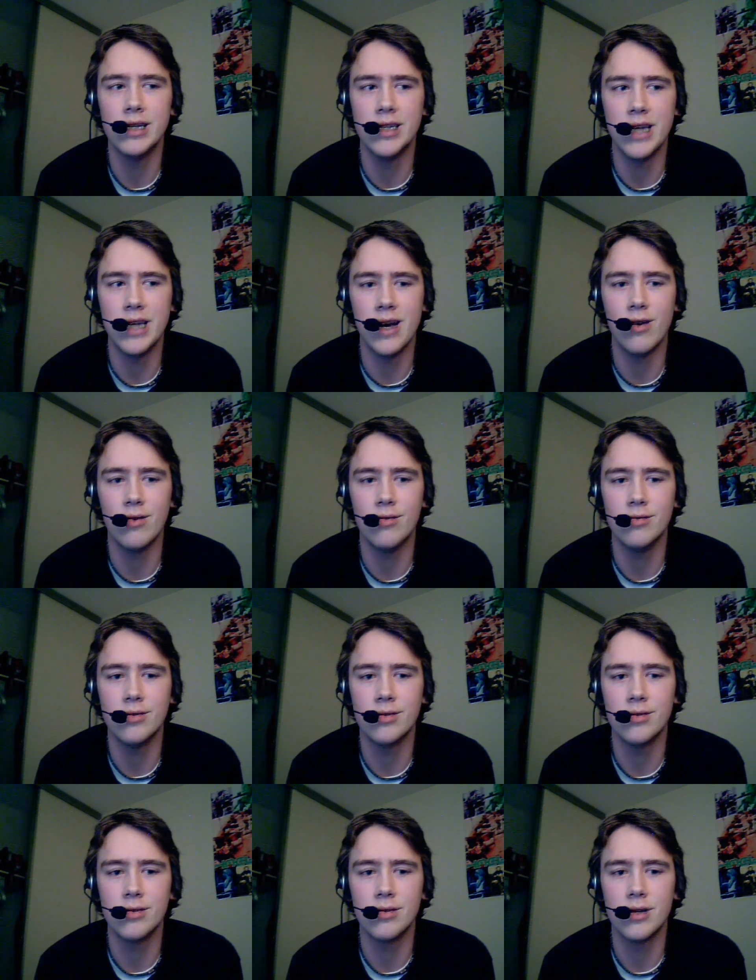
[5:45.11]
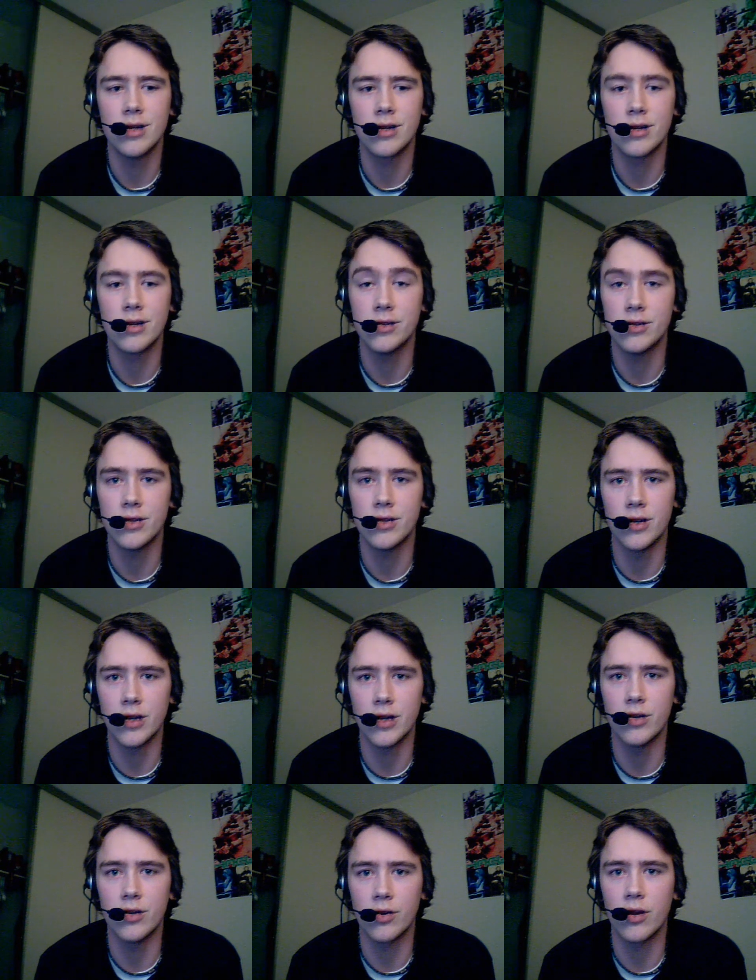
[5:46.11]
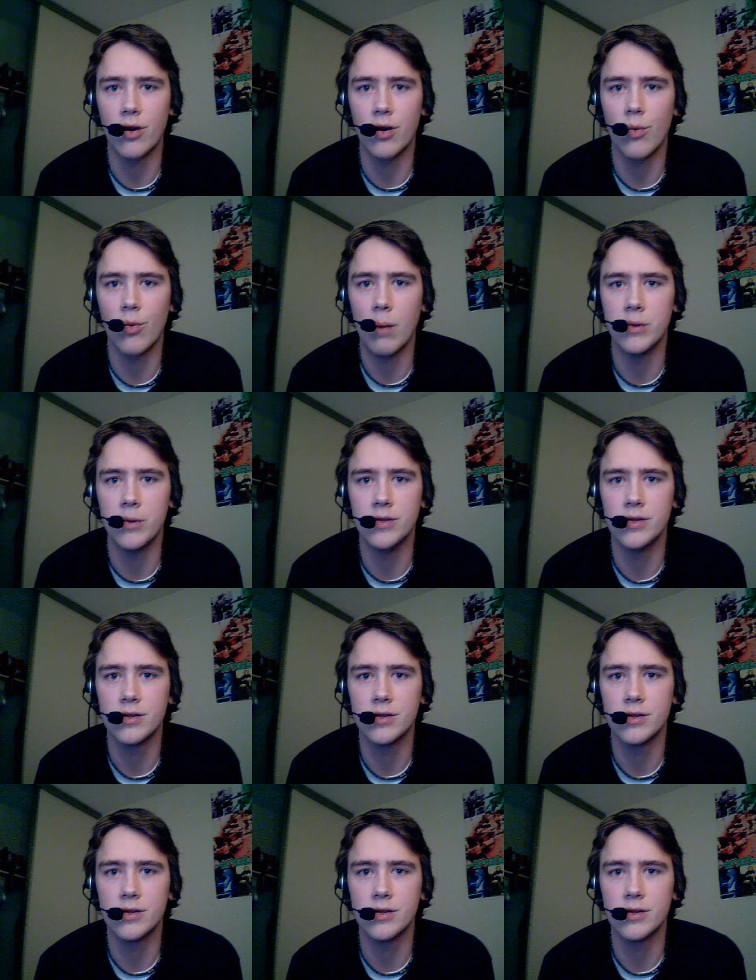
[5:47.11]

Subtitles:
now concerning nuclear weapons.